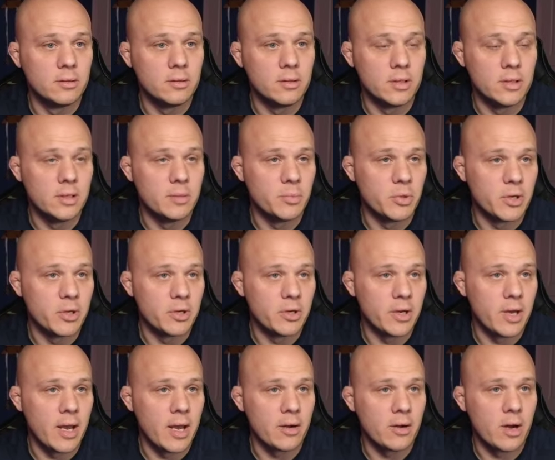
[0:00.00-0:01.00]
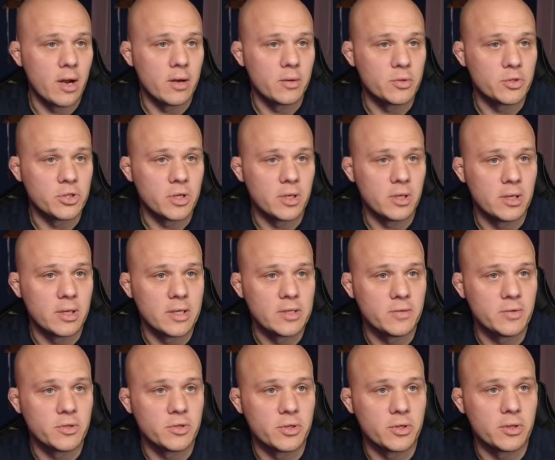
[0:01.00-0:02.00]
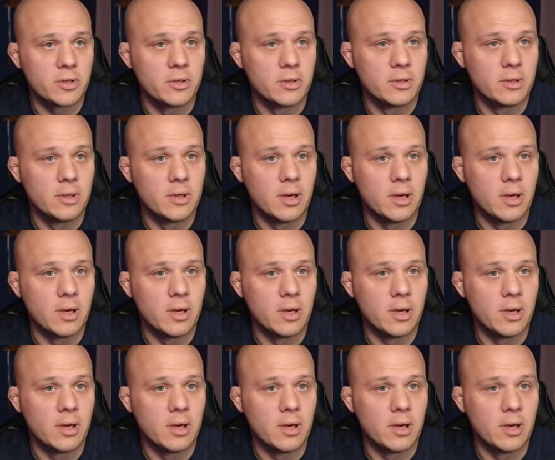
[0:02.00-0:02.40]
you did pretty good at Aquashella, that's for sure.